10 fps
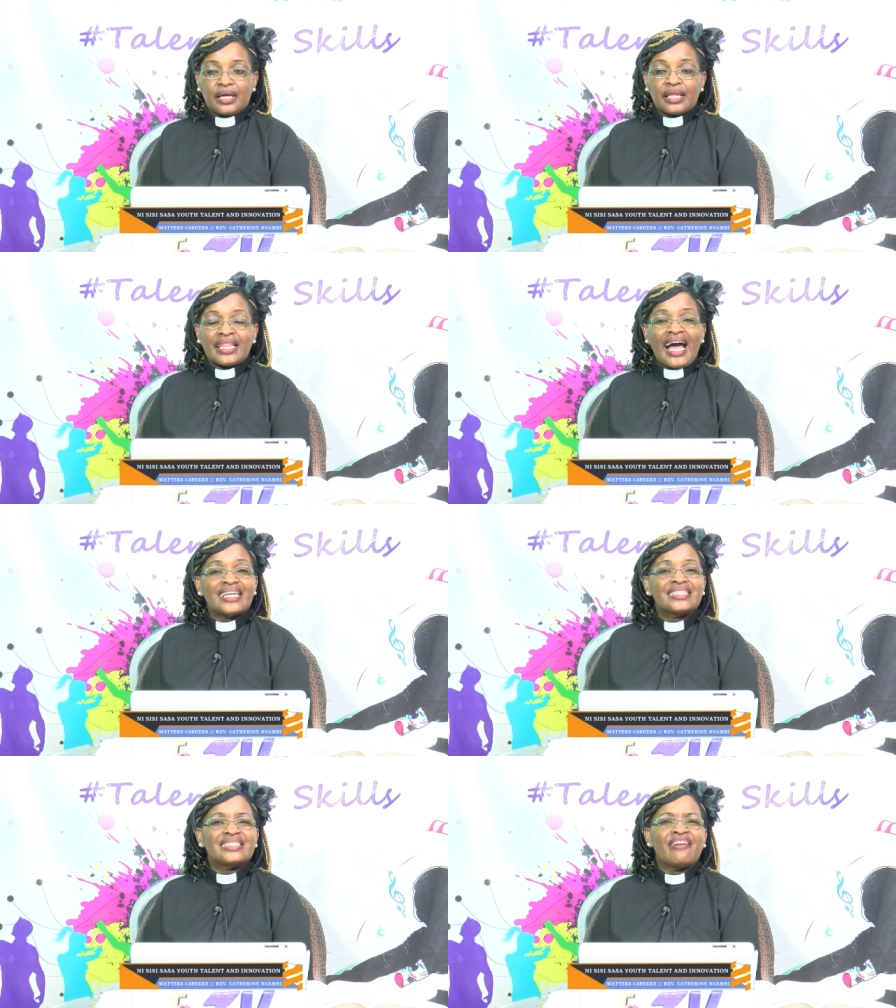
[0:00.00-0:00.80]

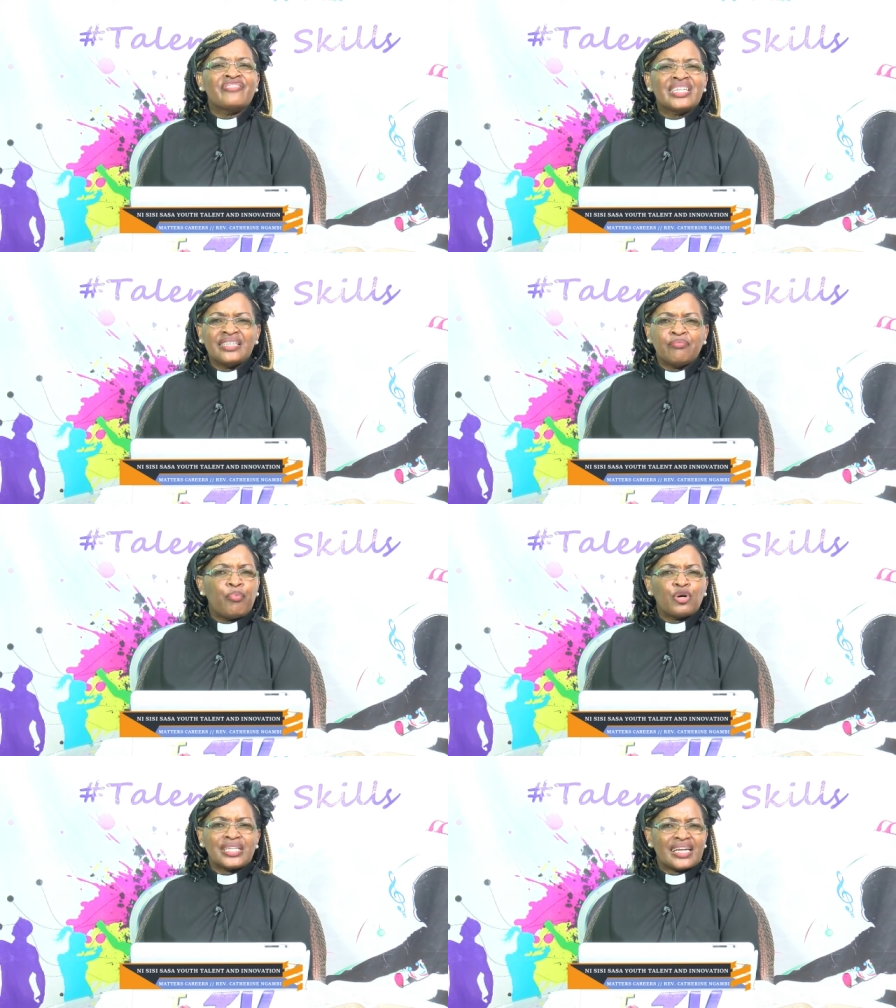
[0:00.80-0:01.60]
that is a very
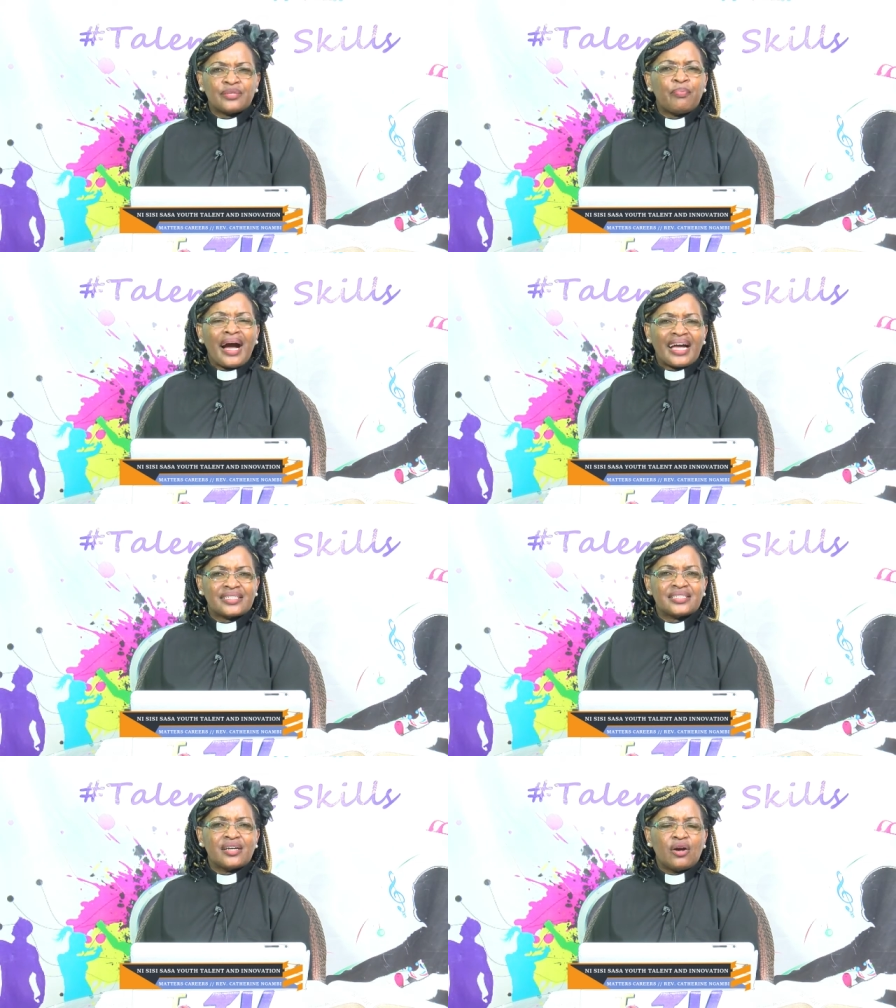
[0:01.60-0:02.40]
important
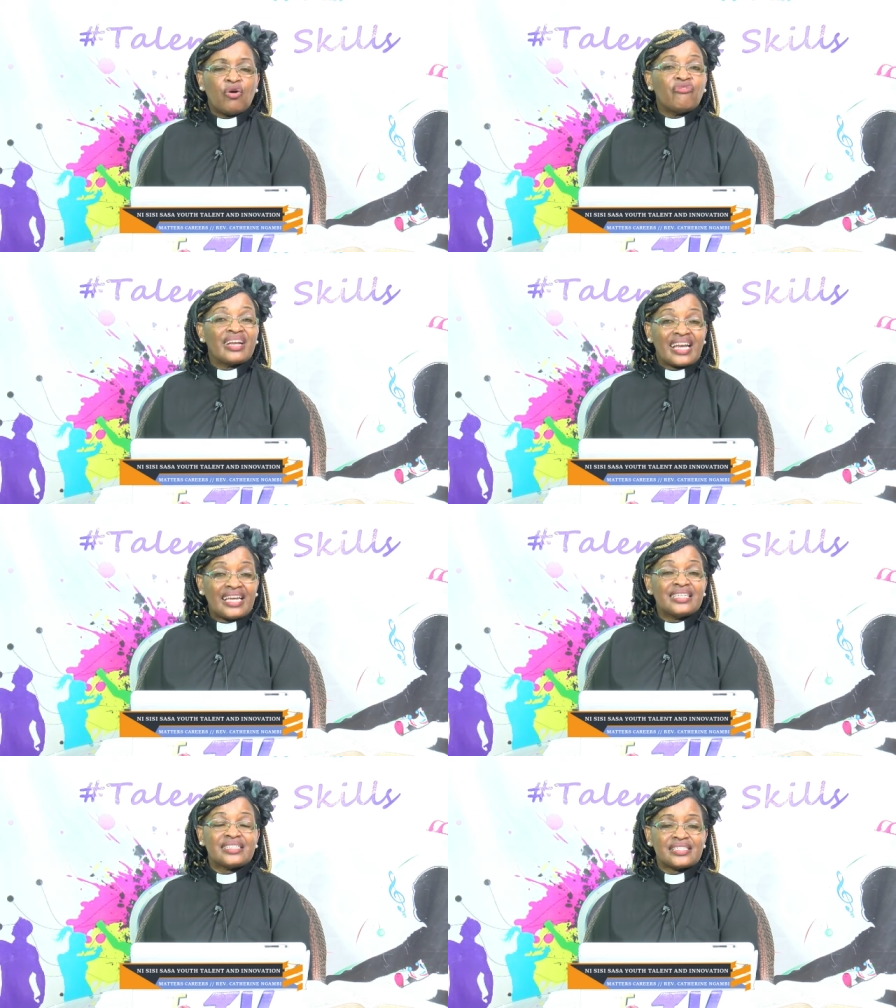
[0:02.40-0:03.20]
part of
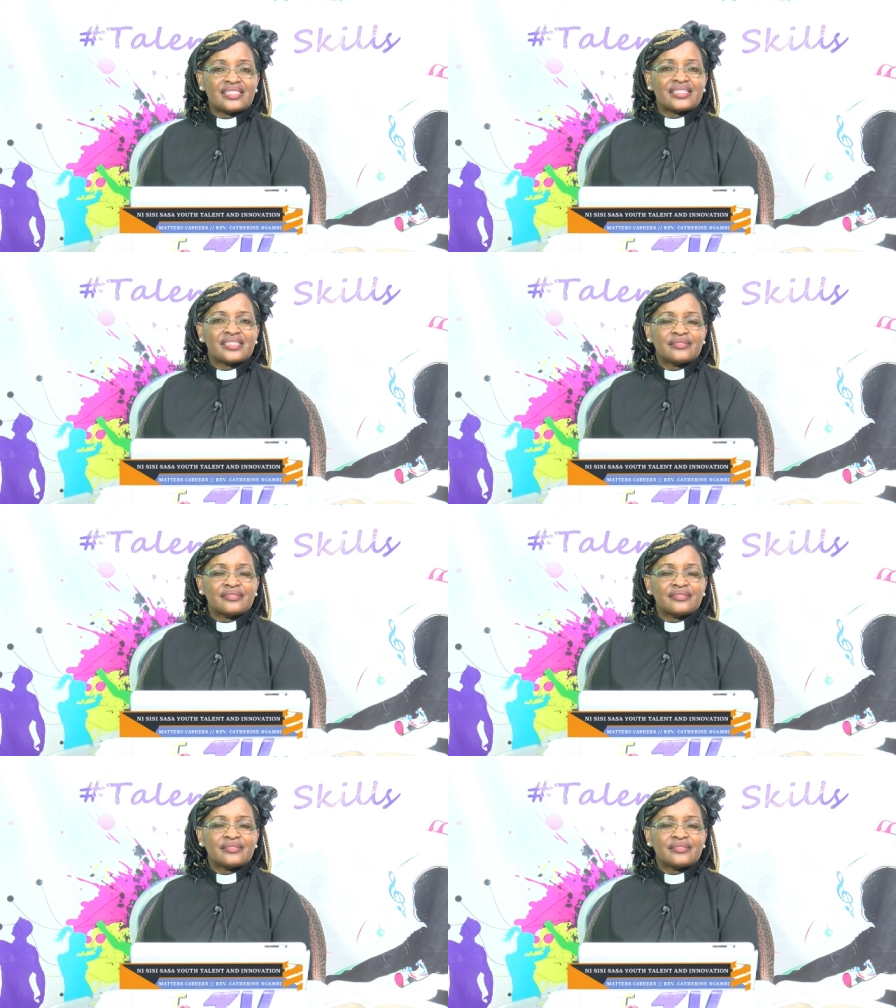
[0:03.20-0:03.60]
analysis